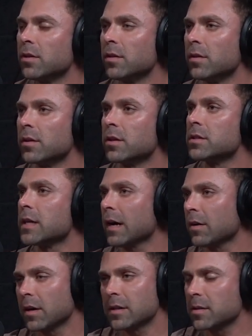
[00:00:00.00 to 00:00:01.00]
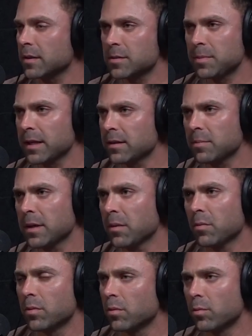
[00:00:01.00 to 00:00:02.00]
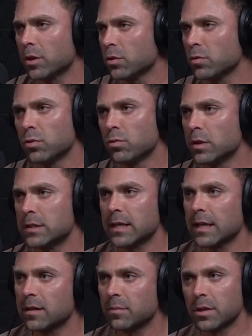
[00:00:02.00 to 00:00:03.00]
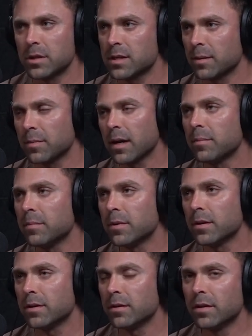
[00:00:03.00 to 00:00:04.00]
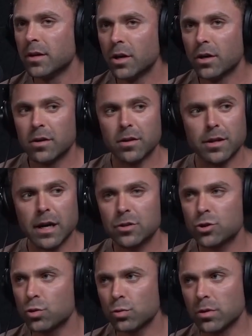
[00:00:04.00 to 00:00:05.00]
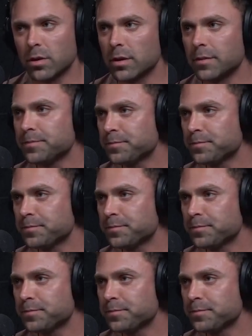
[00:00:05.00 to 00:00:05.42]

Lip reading: Because explain to me what you do exactly, because I'm not sure.